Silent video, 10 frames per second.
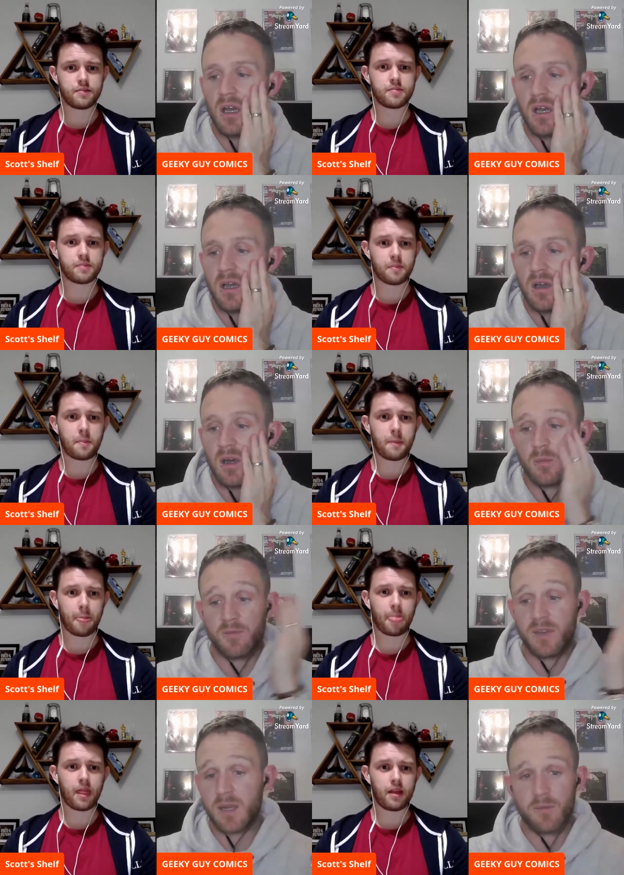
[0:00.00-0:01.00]
Speaker 1: Uh, I'm a
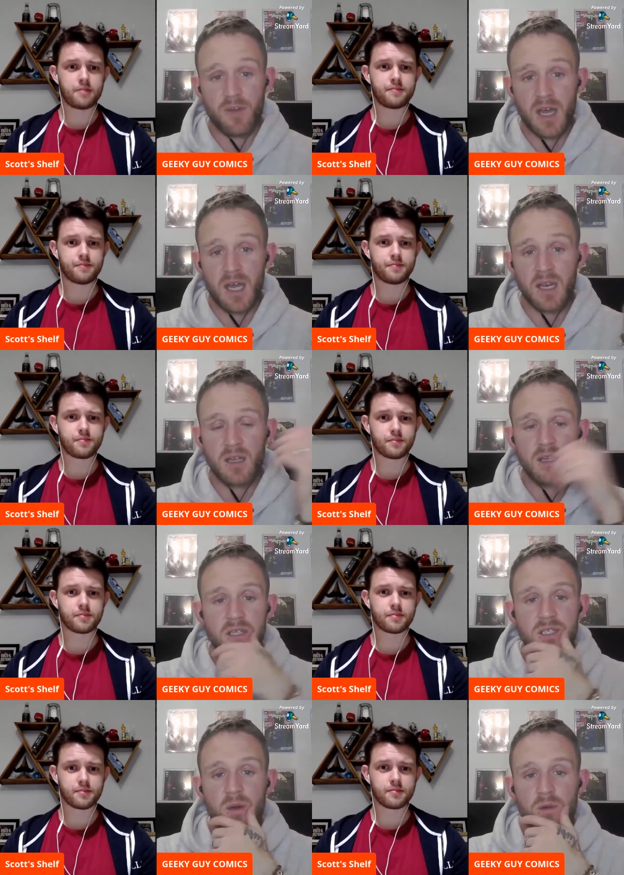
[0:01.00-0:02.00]
Venom fan.
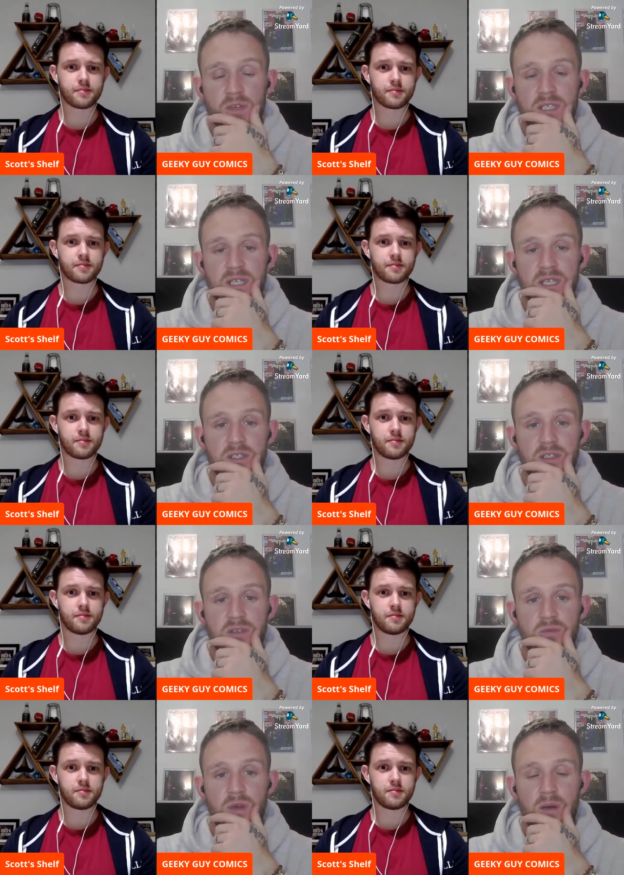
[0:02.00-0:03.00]
So I recently just
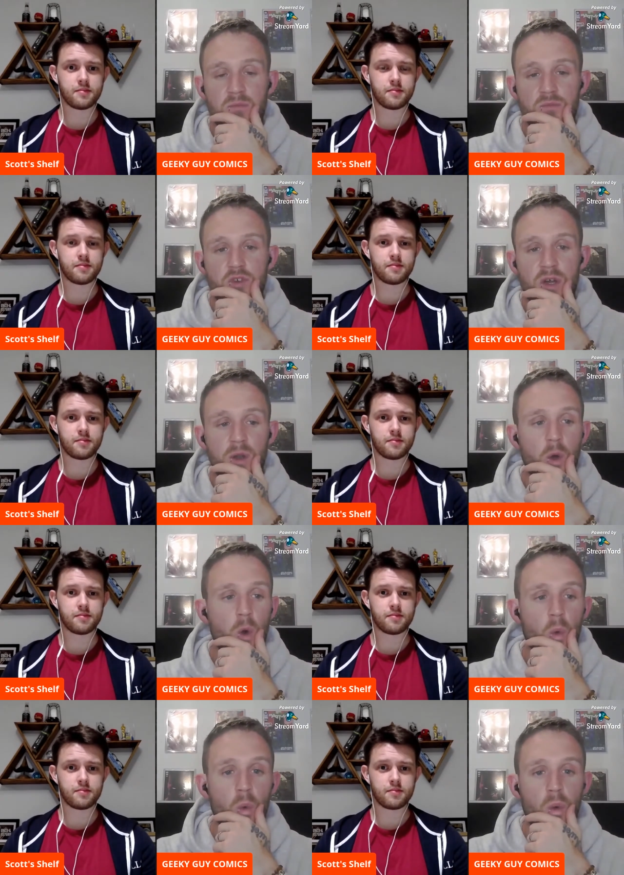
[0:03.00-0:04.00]
I'm um, trying to
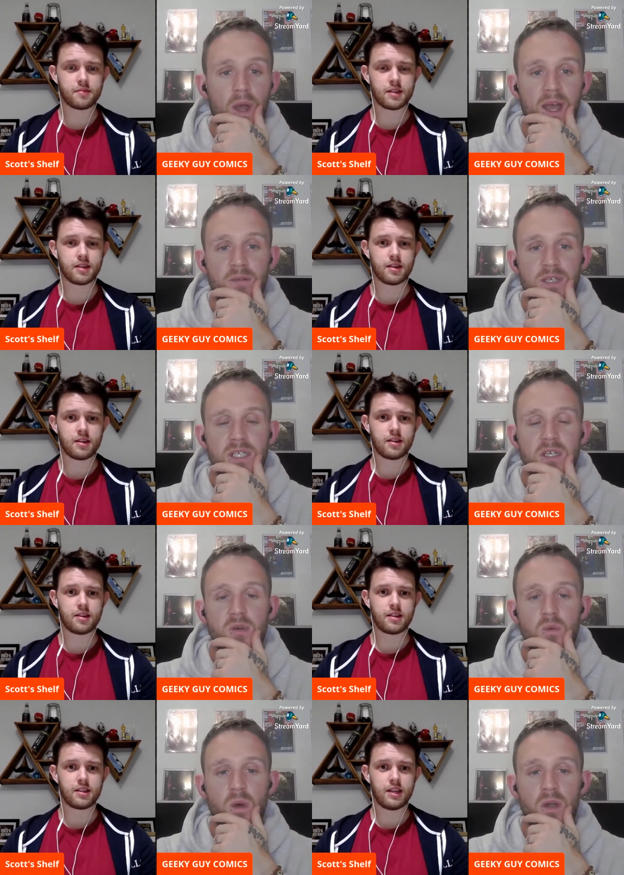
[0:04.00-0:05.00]
haul every
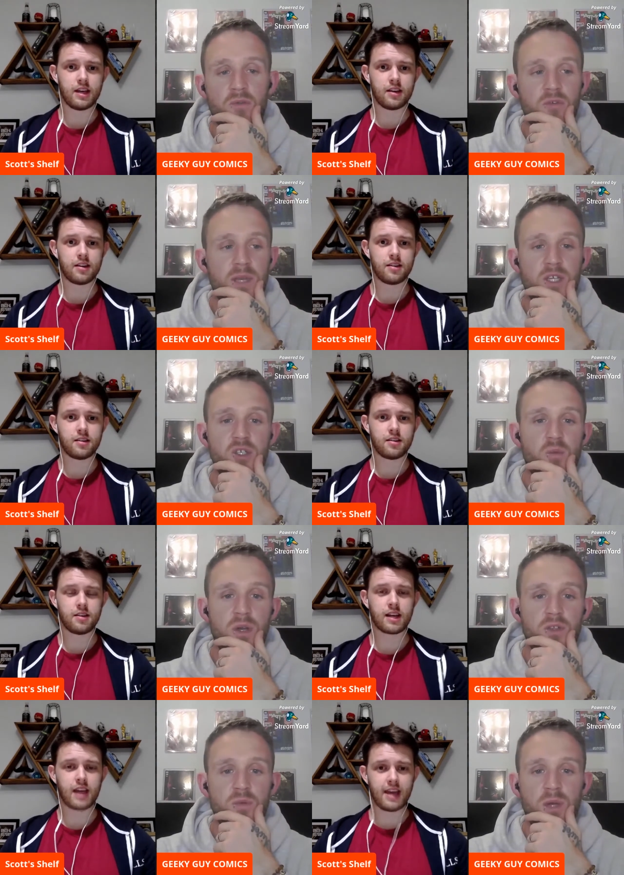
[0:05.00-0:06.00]
single one yeah. issue.
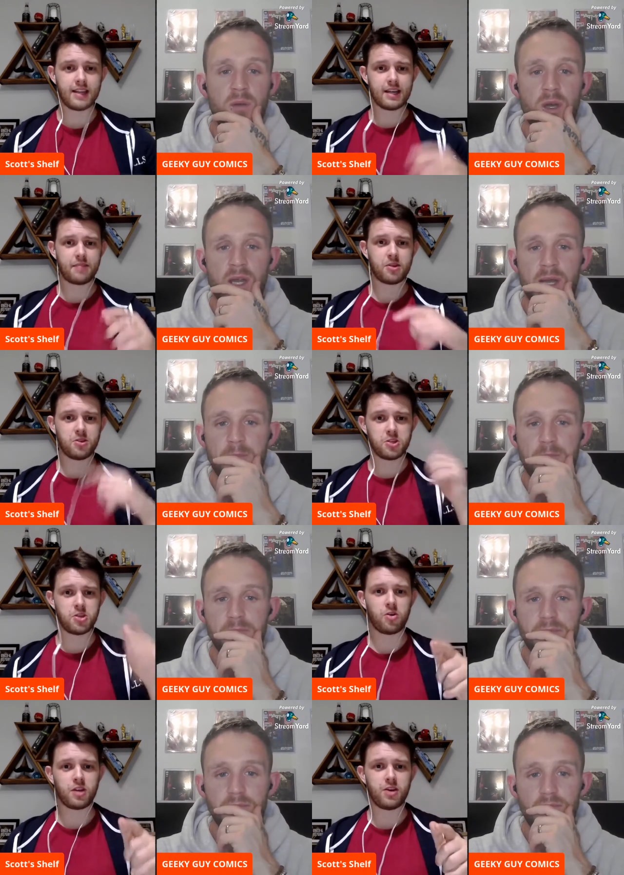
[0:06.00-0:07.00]
One Again,
Speaker 2: is that because of
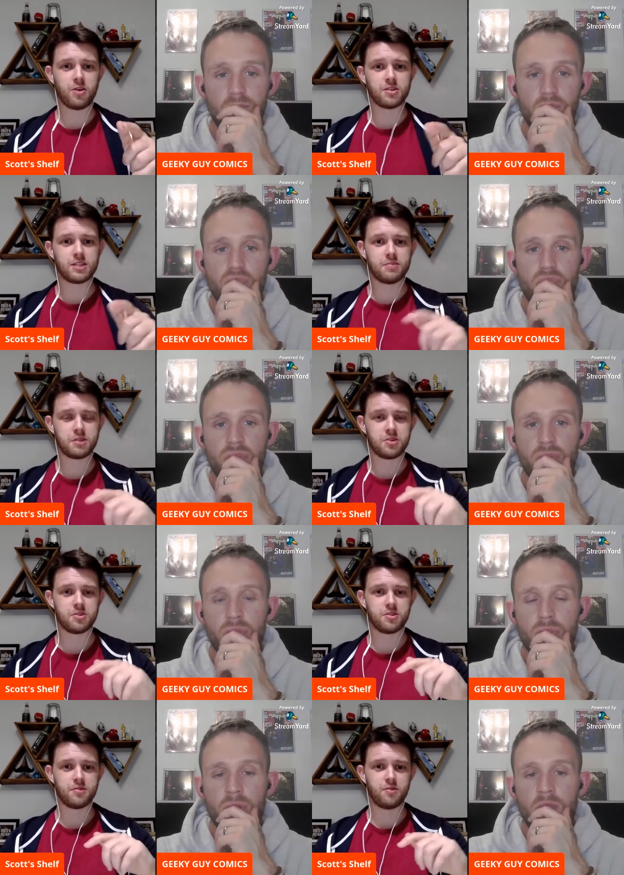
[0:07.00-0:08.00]
Donny, or is it because
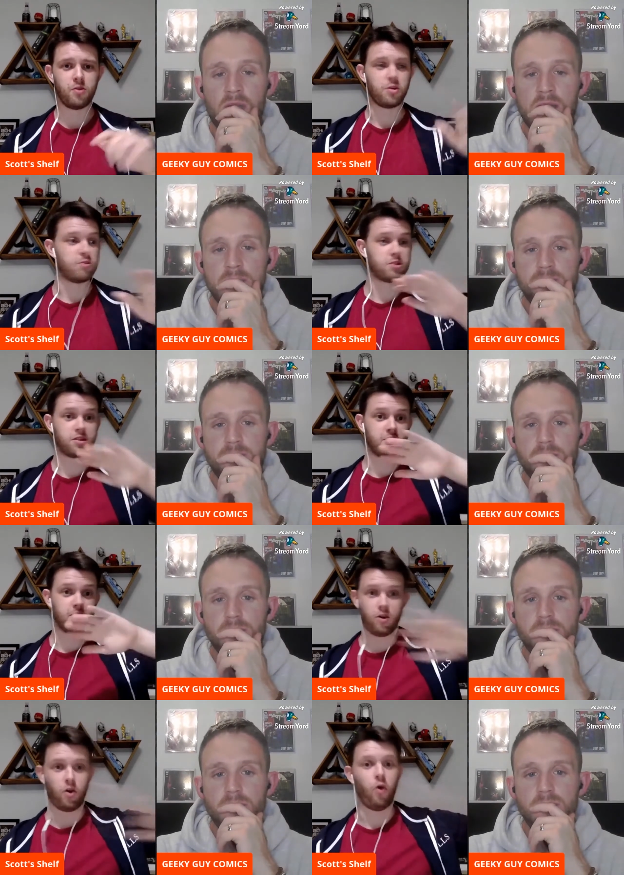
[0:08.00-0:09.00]
of, or you just
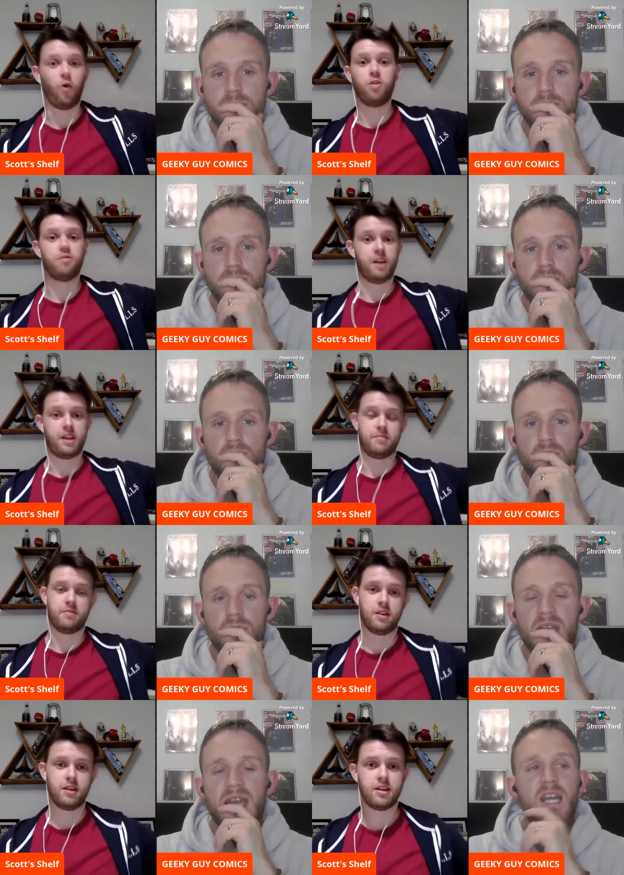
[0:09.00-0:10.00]
all Venom?
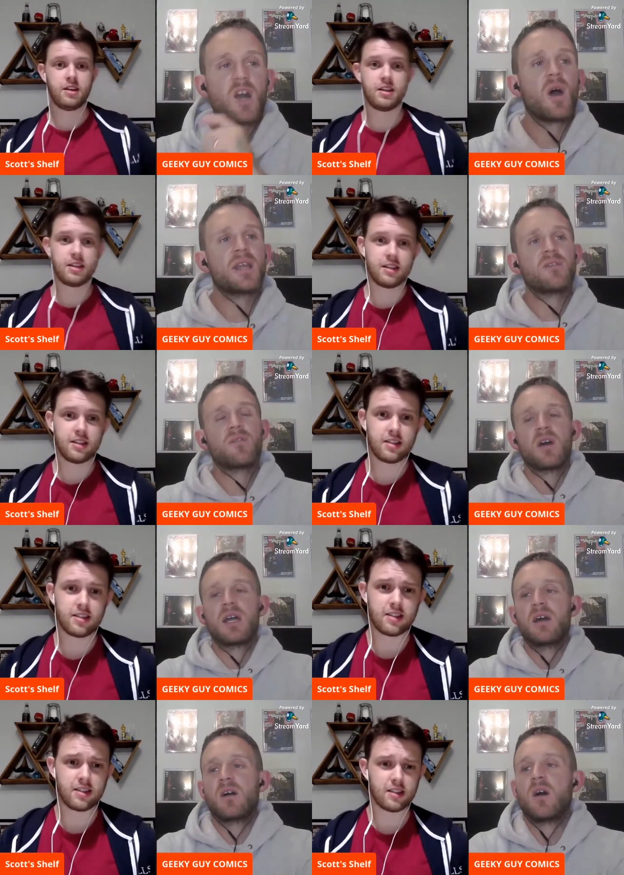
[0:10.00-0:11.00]
Speaker 1: It kind of like
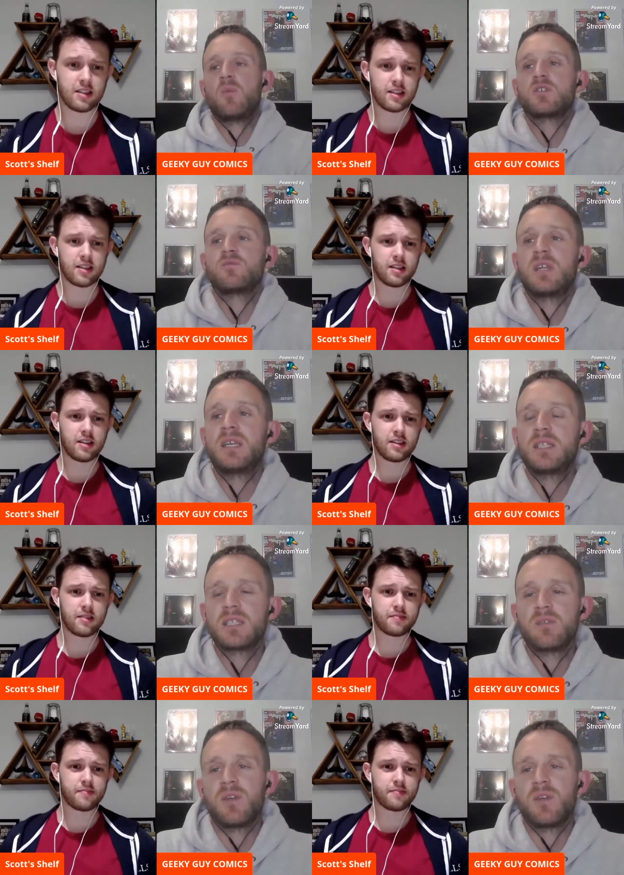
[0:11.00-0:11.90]
I wasn't really into